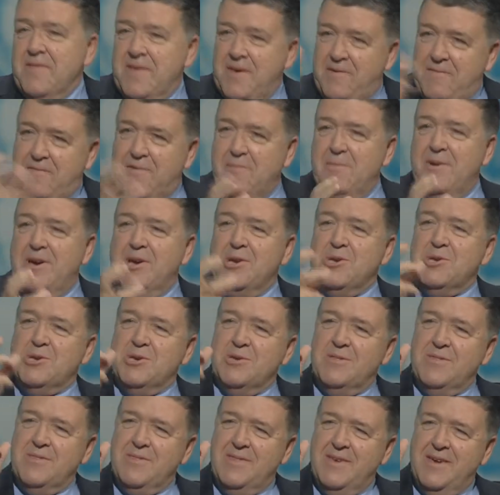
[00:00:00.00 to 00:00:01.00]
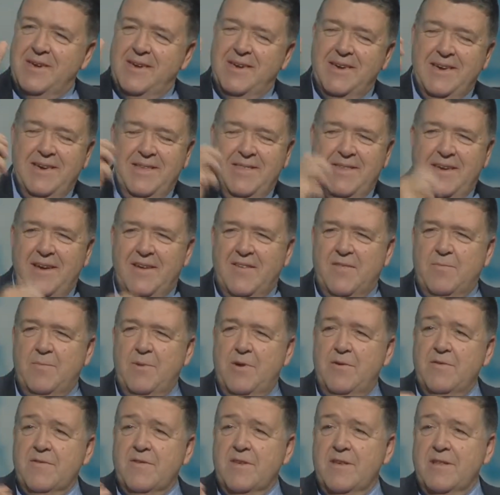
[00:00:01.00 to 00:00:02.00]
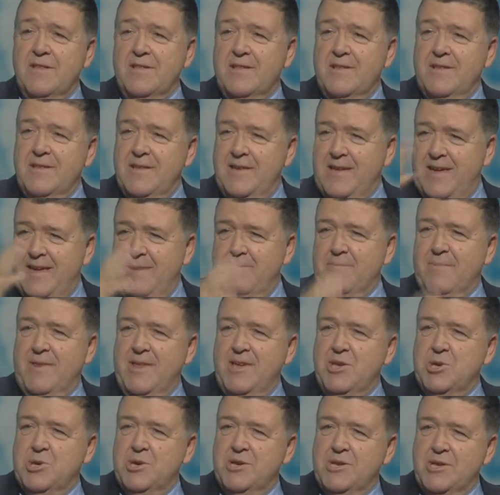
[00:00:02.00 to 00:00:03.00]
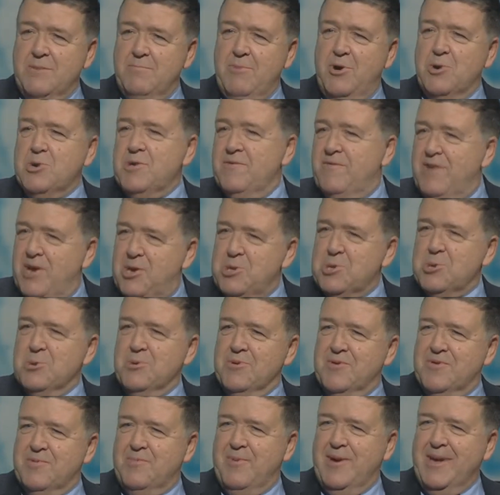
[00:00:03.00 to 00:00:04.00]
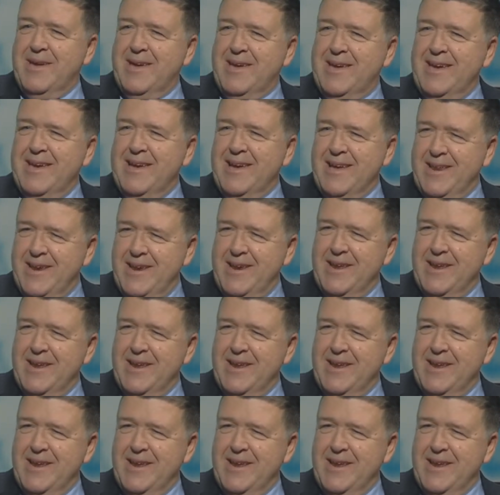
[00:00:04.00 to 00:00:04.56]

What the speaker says: the information, the experience that leads you into motivational speaking and